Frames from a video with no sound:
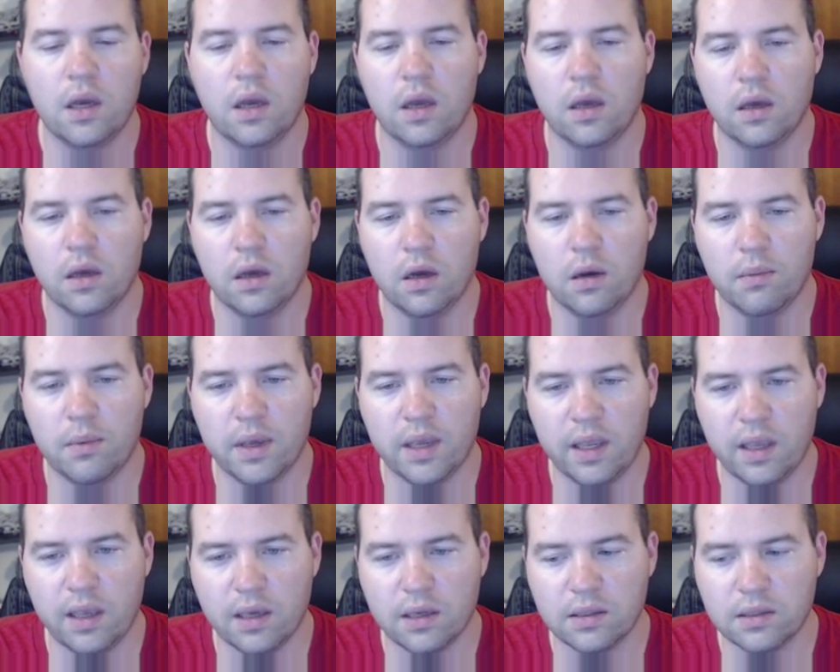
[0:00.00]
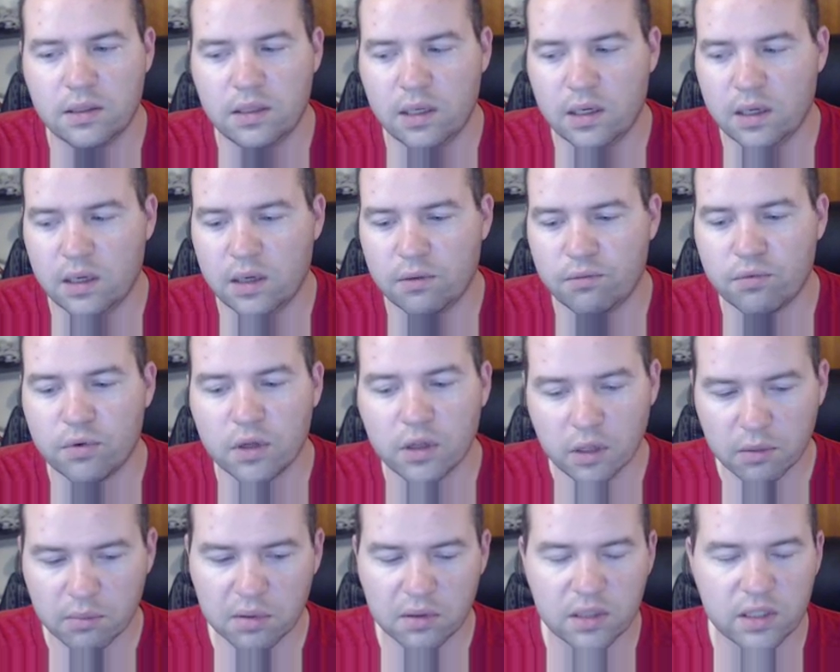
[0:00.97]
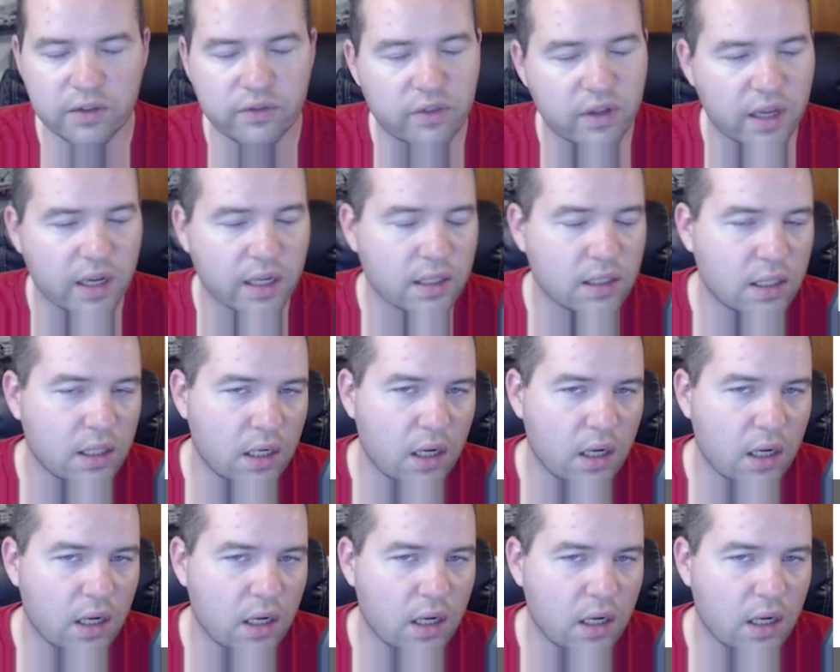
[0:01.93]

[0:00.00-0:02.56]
Really believe that